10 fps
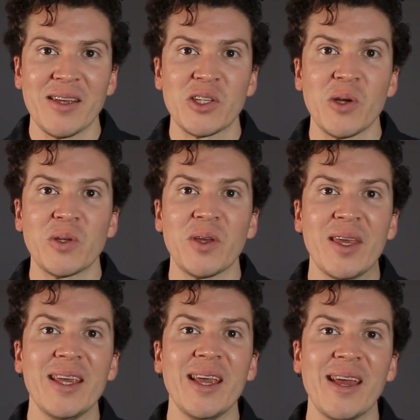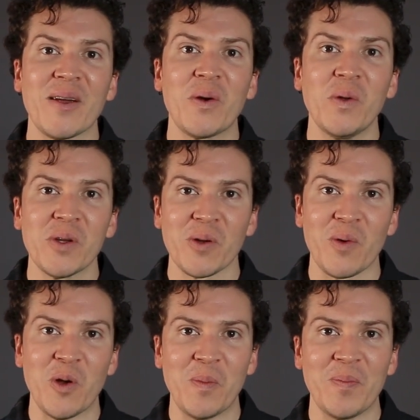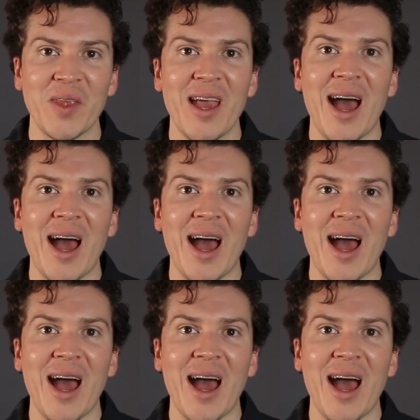So to heat and cool your room,